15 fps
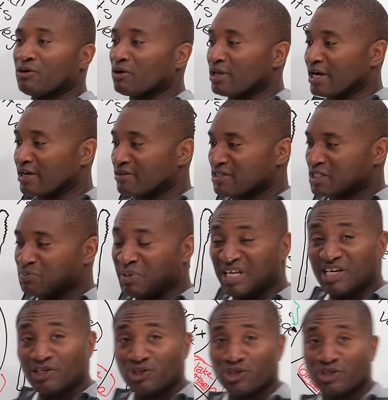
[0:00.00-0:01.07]
are like
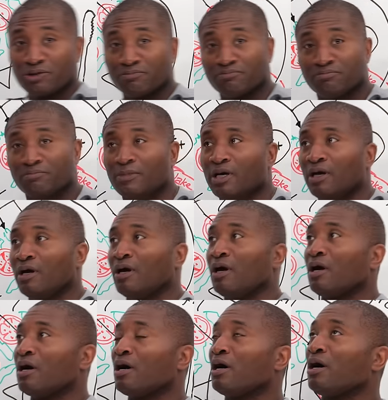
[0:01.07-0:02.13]
spinach.
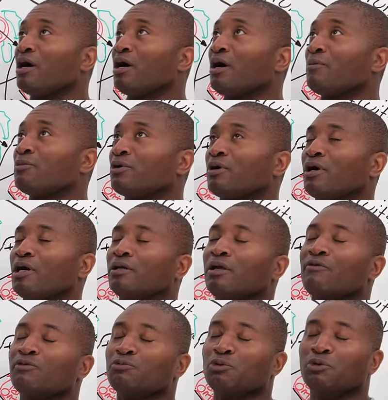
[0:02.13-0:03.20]
I
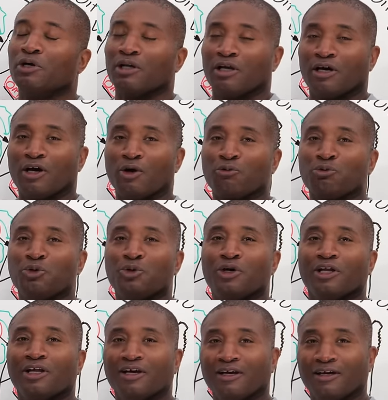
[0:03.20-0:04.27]
love arugula.
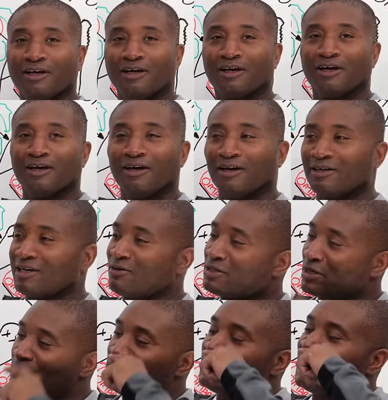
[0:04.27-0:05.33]
Arugula? And I was like,